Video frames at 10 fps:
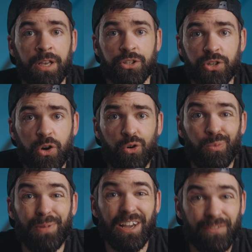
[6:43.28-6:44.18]
So
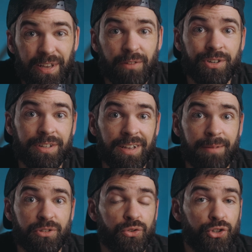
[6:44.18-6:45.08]
my favorite
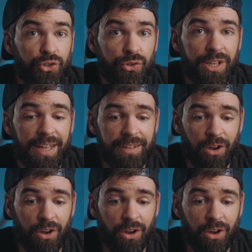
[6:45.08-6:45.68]
times to shoot at